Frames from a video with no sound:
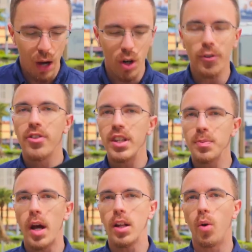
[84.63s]
However,
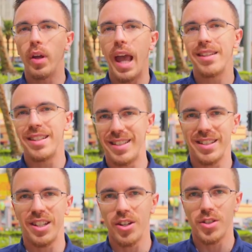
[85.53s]
this model only has the
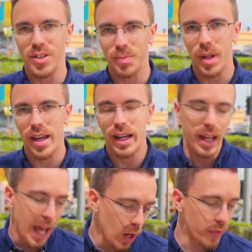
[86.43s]
60 hertz display.
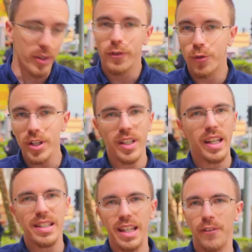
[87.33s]
However,
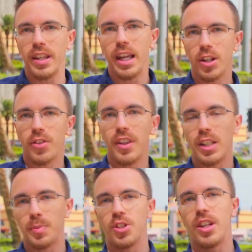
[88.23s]
FreeSync is definitely a good
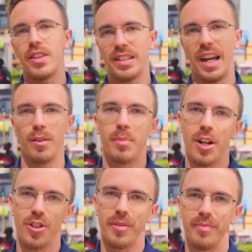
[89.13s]
thing, especially at this kind of
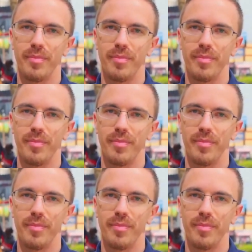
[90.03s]
budget.